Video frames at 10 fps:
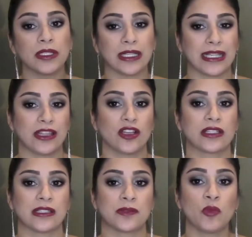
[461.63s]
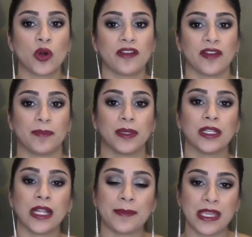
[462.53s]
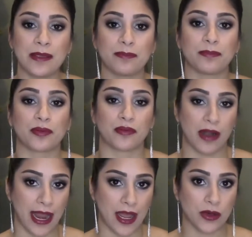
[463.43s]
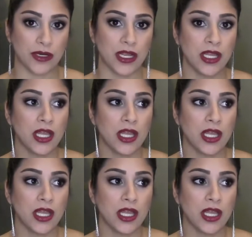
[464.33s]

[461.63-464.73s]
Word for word: it looks, it's more of a plummy brown,